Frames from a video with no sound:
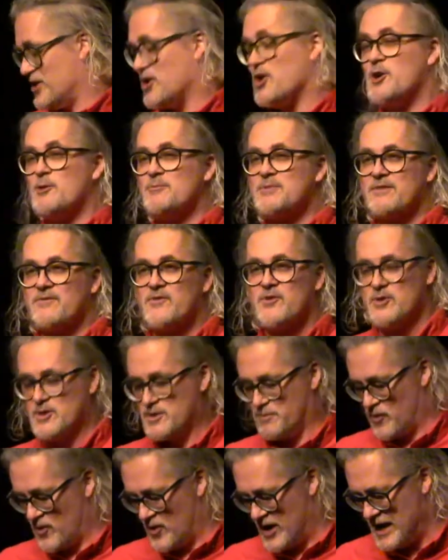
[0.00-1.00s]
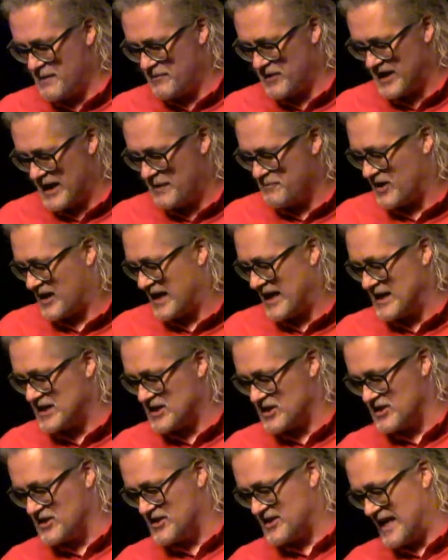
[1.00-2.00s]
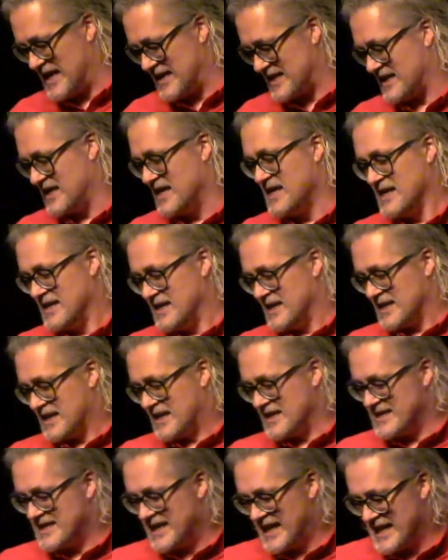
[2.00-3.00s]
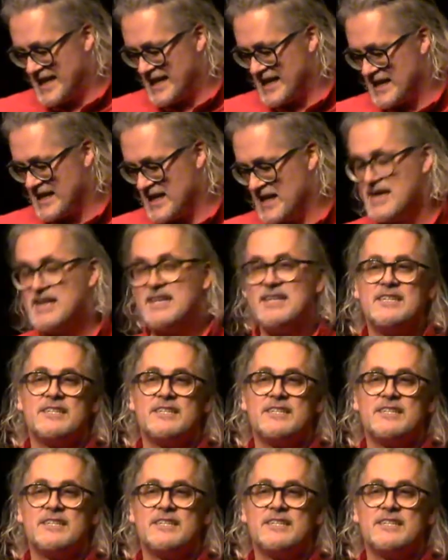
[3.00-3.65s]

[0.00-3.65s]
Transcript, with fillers: terms of use prohibit applications that contain,